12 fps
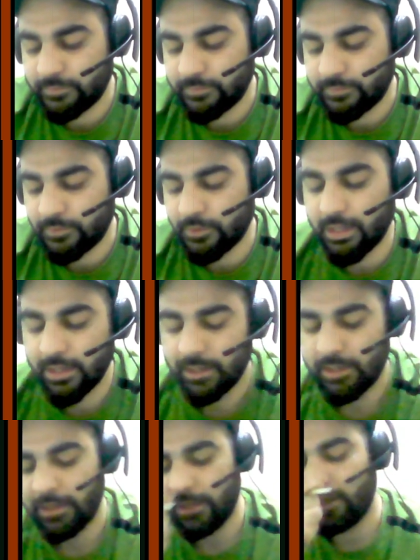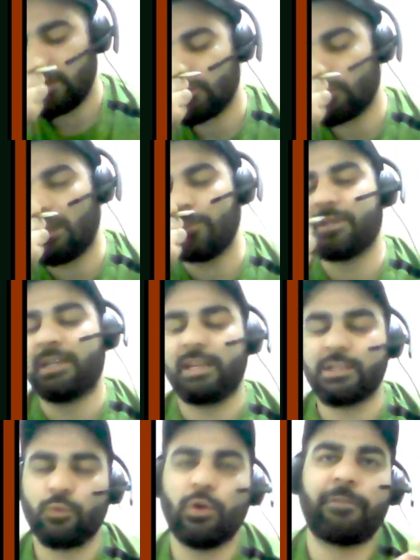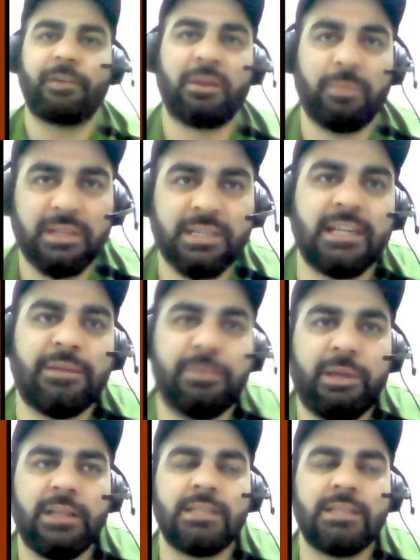Okay. So what I'm telling is overfitting basically means